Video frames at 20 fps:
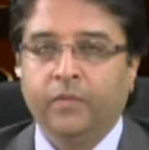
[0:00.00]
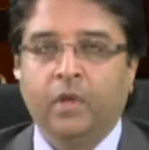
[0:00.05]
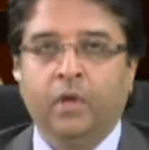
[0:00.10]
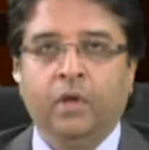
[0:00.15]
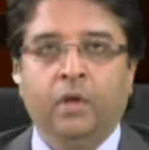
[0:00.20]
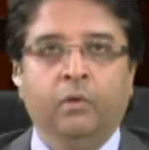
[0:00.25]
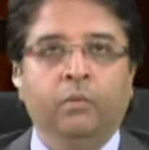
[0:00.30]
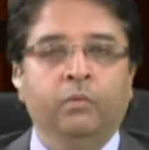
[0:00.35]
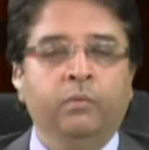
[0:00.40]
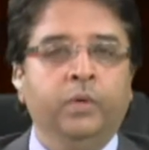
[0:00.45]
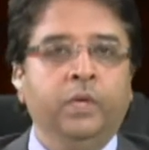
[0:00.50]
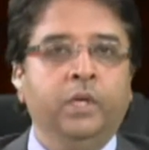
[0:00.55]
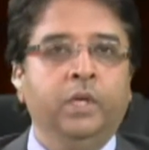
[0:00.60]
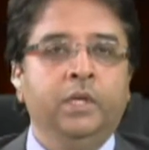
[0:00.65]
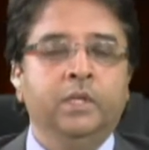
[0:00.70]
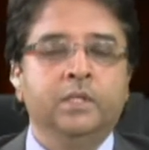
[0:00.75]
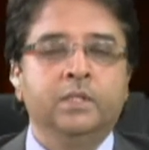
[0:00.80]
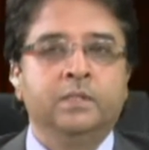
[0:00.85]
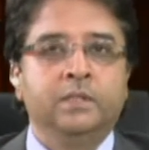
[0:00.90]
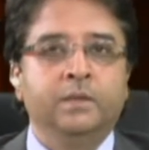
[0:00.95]
we
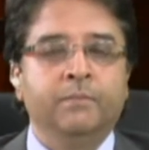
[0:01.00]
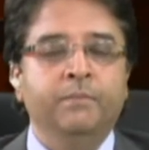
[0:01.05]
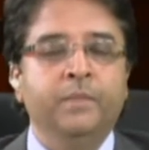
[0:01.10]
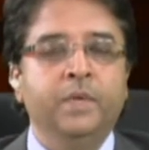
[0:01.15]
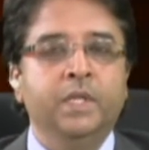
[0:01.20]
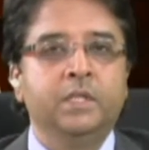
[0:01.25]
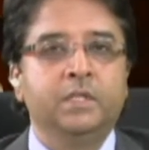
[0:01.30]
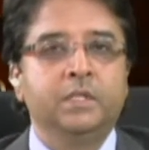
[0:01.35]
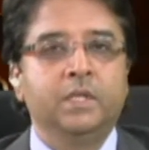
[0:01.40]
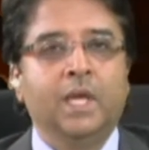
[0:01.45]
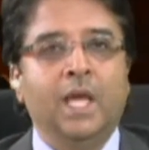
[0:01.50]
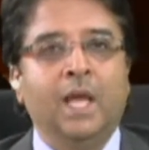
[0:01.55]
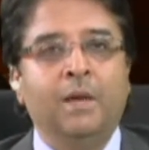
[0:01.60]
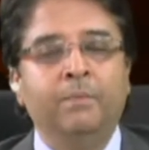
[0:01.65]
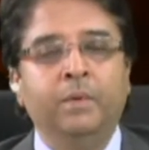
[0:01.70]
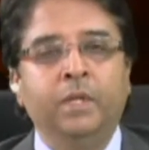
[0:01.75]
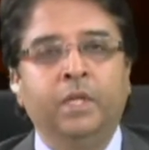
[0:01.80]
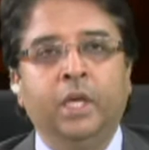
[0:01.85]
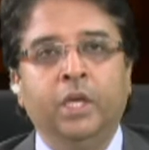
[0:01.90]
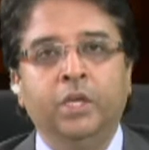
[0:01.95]
submit
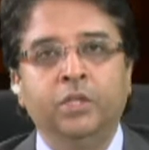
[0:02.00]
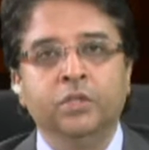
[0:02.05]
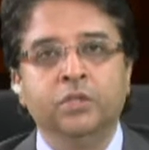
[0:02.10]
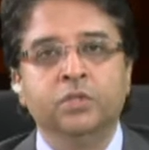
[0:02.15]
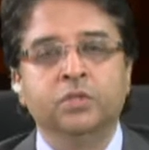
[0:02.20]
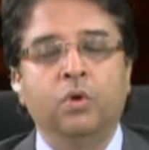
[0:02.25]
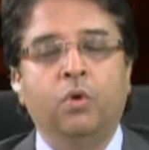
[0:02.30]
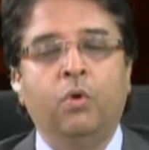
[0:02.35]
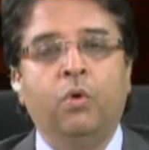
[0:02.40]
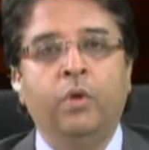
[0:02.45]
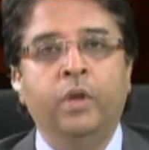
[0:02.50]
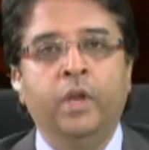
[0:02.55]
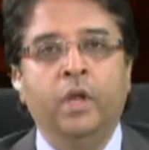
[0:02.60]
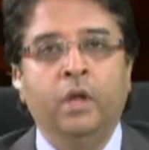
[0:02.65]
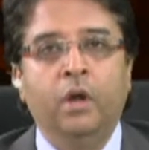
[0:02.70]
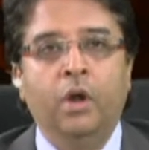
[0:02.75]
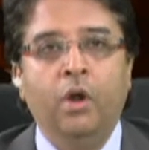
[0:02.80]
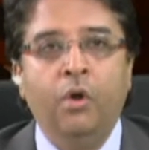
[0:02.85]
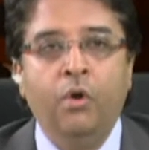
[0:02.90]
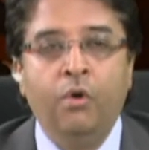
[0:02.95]
applications on a
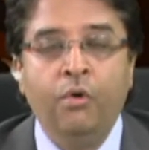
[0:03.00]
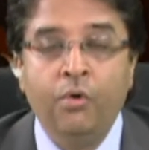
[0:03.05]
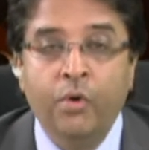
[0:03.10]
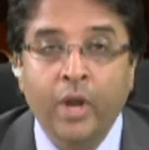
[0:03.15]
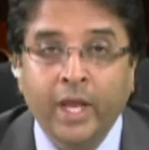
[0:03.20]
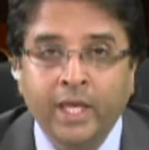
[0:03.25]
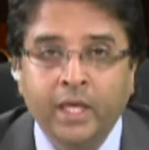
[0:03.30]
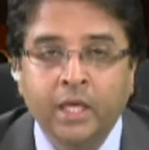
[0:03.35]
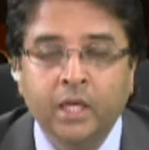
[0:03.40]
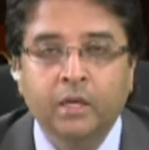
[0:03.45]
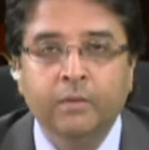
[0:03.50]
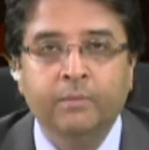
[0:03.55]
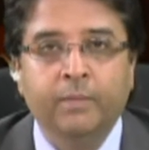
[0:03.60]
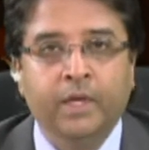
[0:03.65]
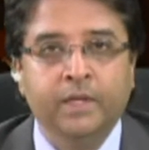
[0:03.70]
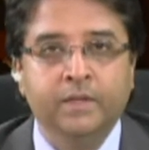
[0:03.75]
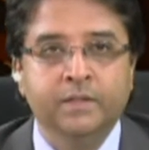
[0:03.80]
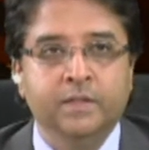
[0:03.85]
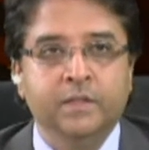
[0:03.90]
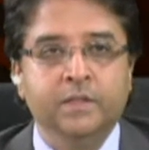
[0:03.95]
regular
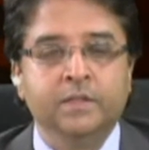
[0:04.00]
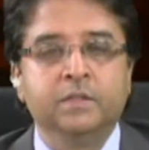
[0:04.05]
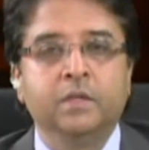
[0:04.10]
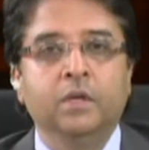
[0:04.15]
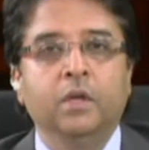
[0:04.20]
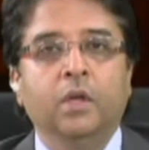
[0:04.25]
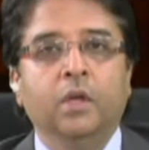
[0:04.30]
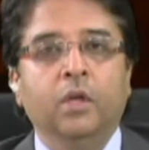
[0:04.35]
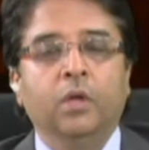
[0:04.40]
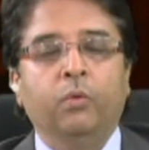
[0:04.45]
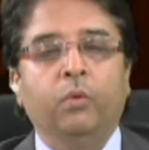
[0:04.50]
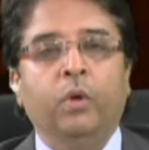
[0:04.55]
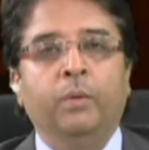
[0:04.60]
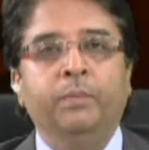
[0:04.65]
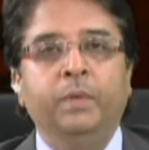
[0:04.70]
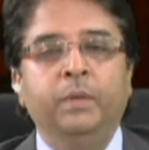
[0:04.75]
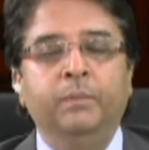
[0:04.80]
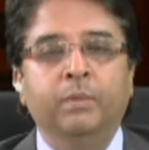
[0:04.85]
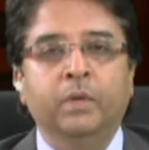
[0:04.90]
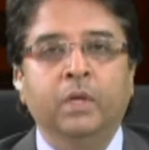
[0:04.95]
basis where
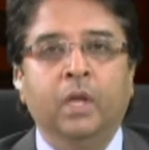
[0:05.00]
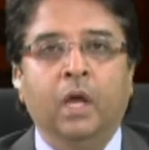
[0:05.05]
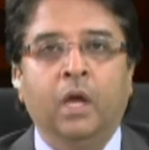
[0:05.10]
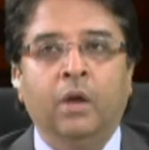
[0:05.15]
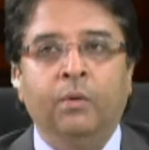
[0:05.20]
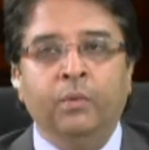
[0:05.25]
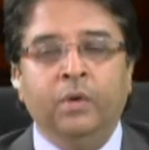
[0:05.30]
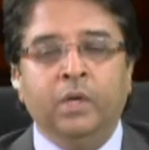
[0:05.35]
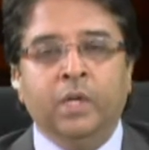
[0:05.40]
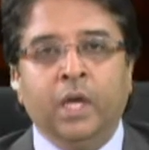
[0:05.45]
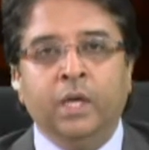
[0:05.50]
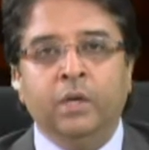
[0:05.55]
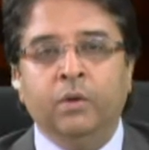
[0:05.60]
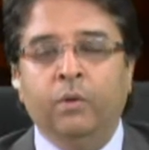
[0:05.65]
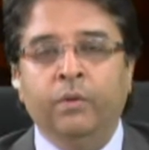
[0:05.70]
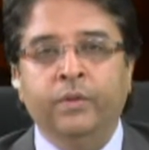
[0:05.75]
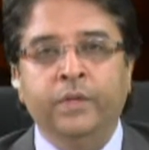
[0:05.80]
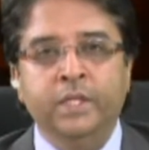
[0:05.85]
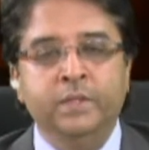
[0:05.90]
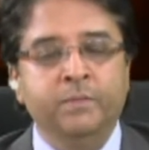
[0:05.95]
people are relying
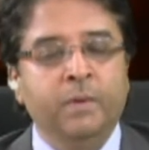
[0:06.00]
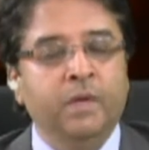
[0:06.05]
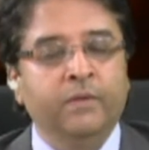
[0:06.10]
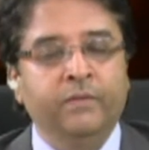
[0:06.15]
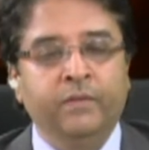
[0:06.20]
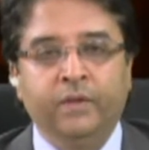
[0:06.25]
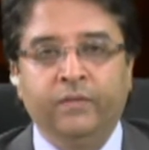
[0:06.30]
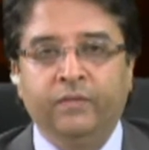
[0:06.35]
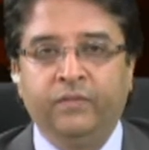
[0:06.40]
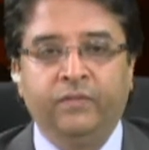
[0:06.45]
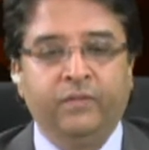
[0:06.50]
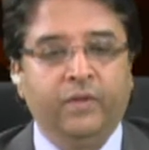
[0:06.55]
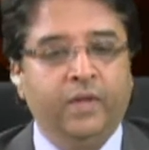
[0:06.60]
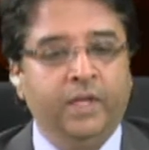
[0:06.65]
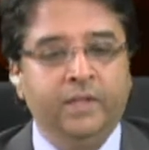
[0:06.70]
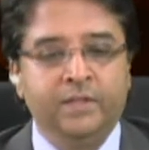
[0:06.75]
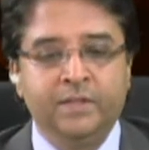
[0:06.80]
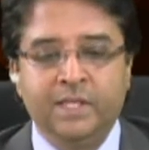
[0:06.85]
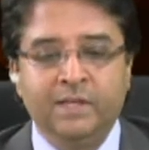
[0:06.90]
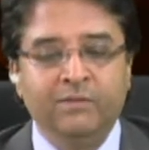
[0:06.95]
on these benefits.
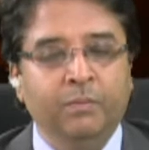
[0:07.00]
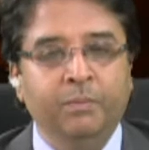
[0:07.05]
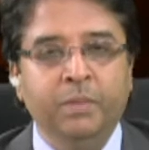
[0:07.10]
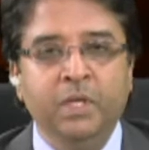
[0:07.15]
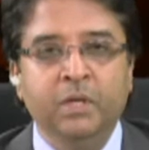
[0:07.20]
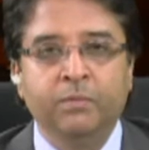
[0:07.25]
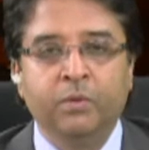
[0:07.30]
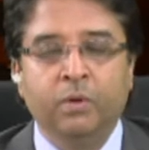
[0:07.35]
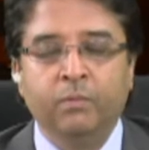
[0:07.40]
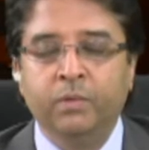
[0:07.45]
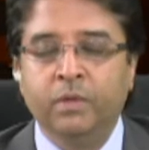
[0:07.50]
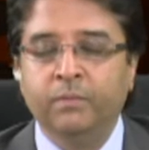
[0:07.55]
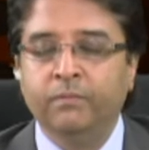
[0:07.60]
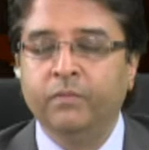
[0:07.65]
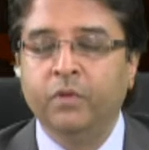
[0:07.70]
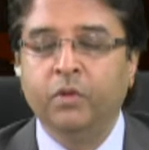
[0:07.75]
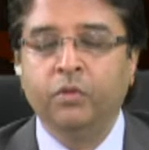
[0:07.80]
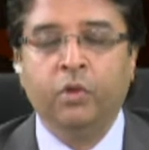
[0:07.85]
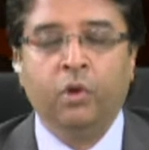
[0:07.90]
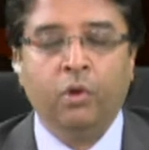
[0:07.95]
It's never a problem.
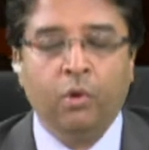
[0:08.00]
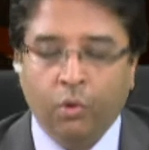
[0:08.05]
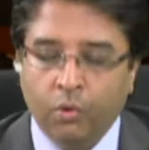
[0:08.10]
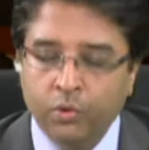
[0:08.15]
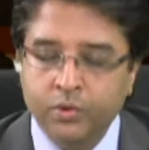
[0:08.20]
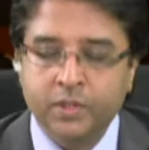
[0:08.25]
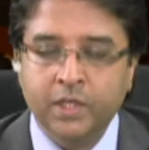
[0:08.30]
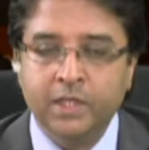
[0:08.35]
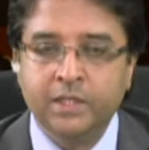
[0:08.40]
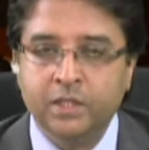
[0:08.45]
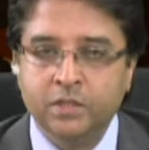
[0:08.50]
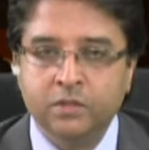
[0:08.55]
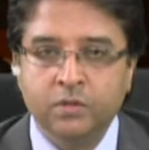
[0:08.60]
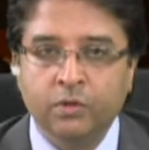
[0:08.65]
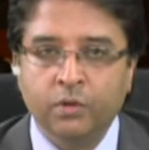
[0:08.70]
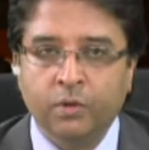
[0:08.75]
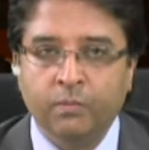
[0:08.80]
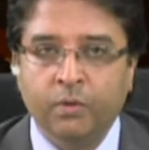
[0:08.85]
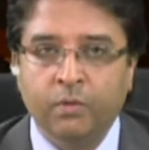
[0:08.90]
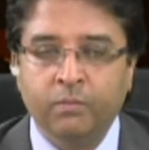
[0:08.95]
The law says it's not
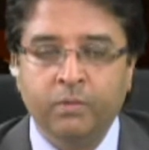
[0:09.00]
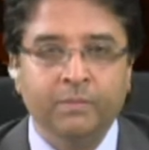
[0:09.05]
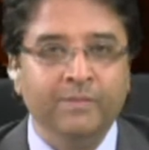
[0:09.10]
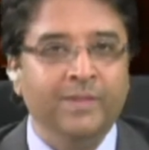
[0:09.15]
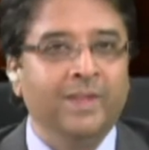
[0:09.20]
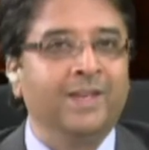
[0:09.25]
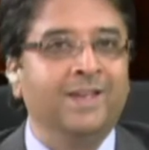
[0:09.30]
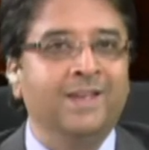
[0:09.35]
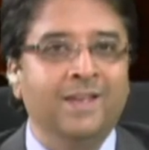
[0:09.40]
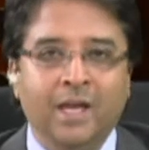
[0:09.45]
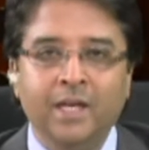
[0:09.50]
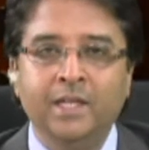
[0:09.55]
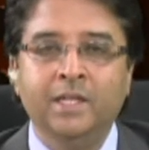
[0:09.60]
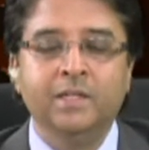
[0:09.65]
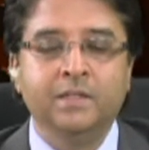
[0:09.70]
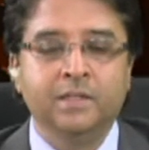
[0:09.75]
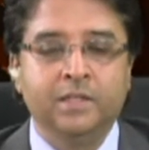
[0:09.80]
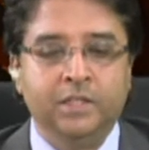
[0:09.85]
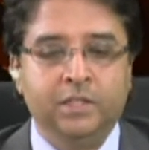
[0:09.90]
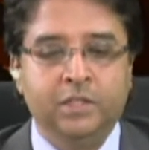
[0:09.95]
the problem. The
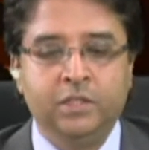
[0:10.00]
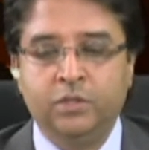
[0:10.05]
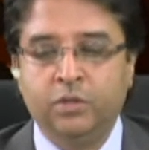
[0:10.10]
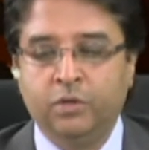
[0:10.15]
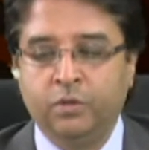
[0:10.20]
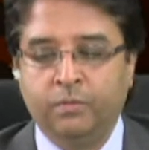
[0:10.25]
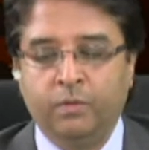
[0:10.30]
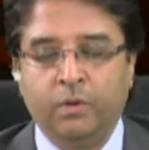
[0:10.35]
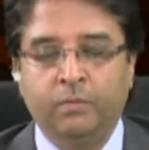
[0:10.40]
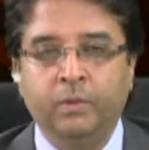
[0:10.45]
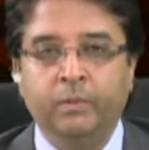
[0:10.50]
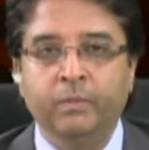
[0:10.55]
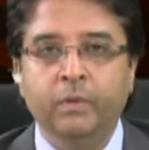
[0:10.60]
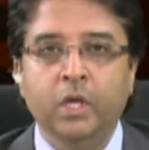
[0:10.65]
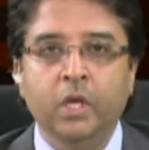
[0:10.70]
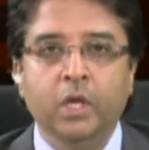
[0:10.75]
guidance says it's not a problem.